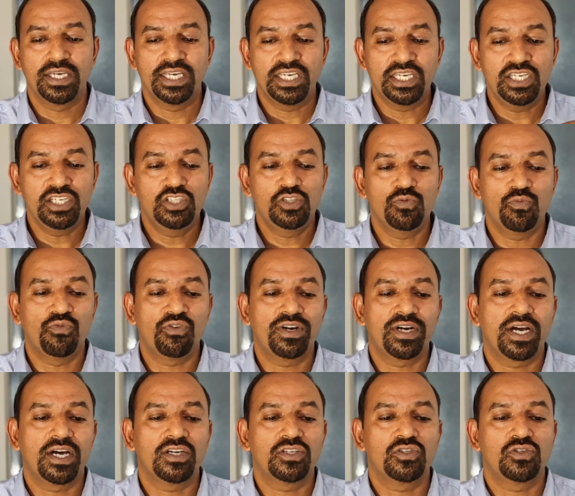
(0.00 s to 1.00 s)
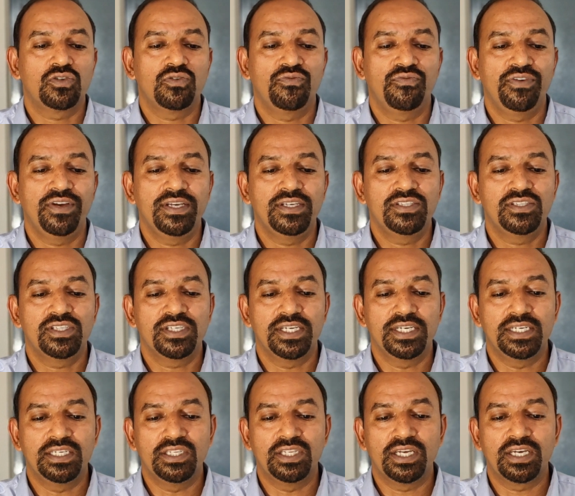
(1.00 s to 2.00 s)
each one has to face
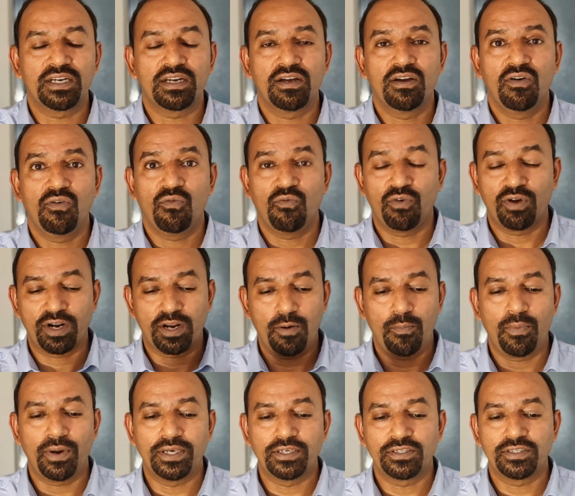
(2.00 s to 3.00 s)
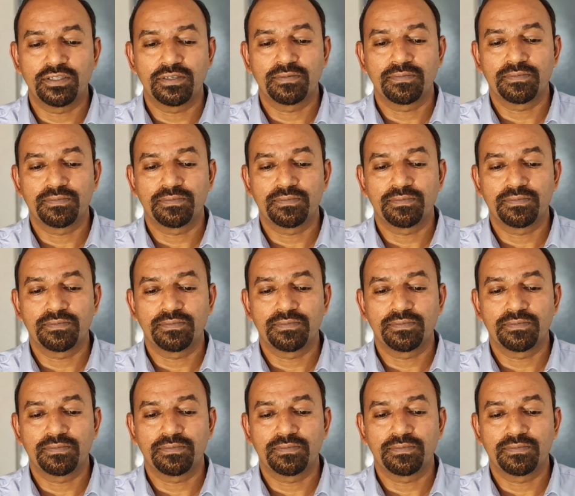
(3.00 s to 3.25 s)
in their workplace.